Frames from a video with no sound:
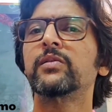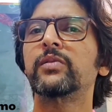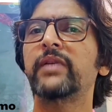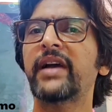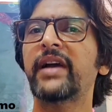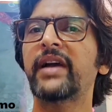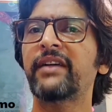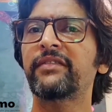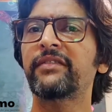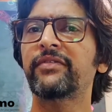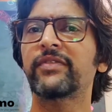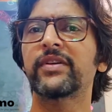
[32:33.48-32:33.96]

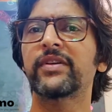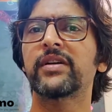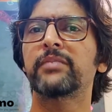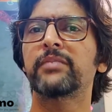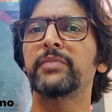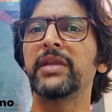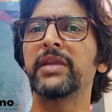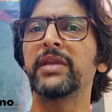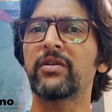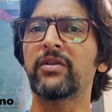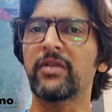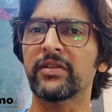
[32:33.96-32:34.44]
have
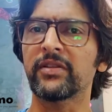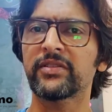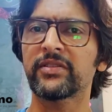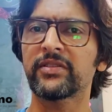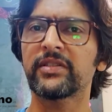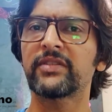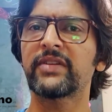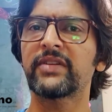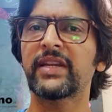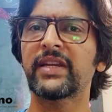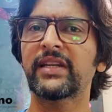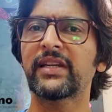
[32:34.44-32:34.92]
been
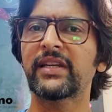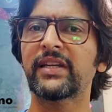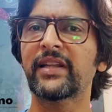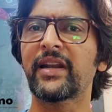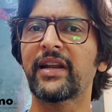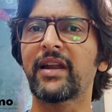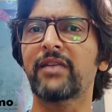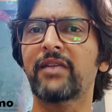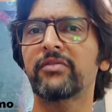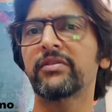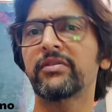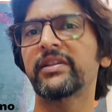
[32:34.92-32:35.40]
concentrated
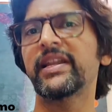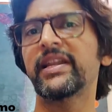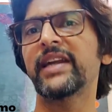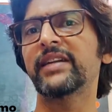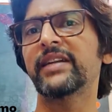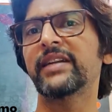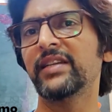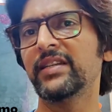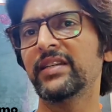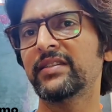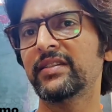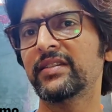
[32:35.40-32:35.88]
around that
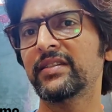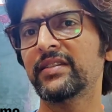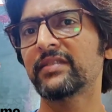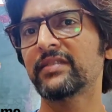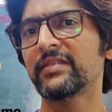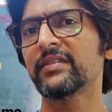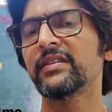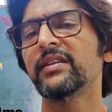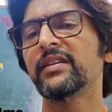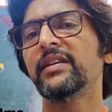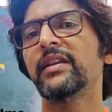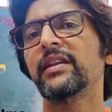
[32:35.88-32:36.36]

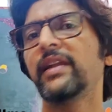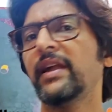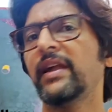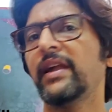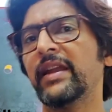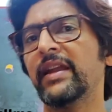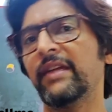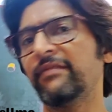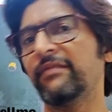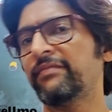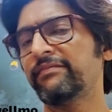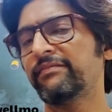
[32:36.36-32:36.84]
thesis,
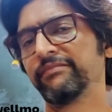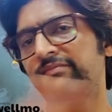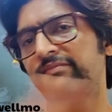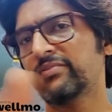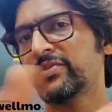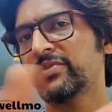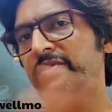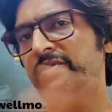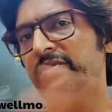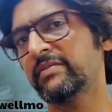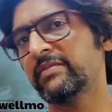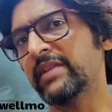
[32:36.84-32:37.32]
and
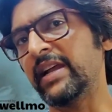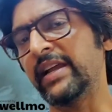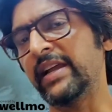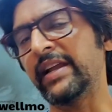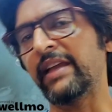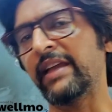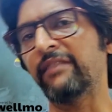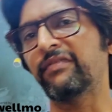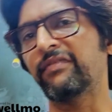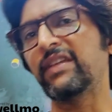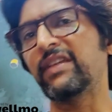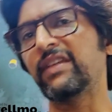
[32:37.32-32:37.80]

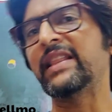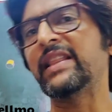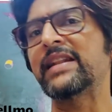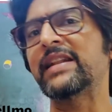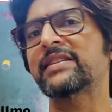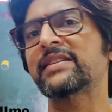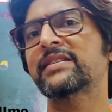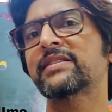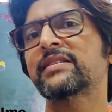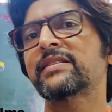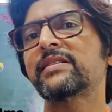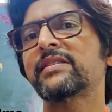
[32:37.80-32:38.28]
I feel
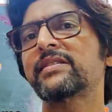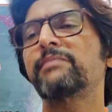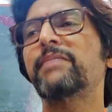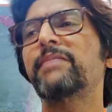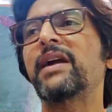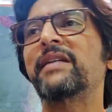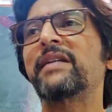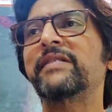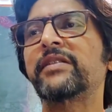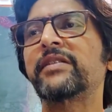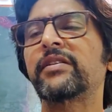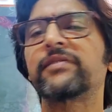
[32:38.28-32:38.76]
that's the
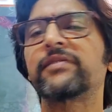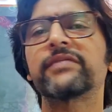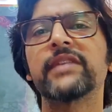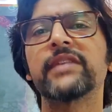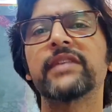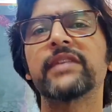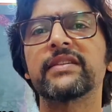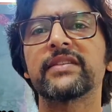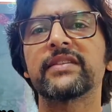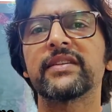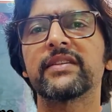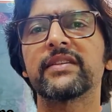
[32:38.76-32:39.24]
power of
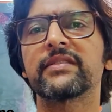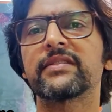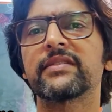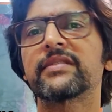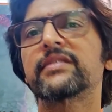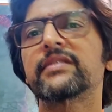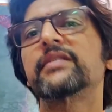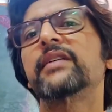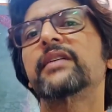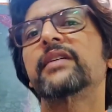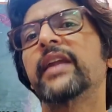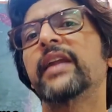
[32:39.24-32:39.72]
thesis,
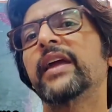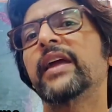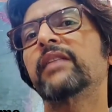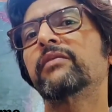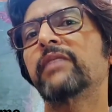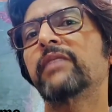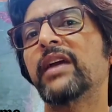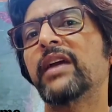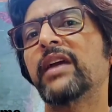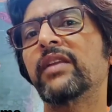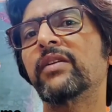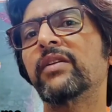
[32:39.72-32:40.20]
right?
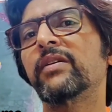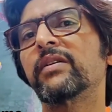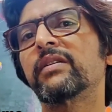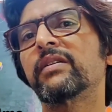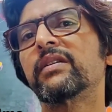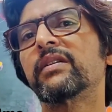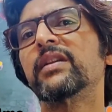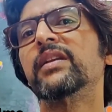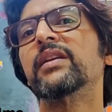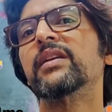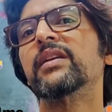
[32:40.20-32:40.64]
Where you're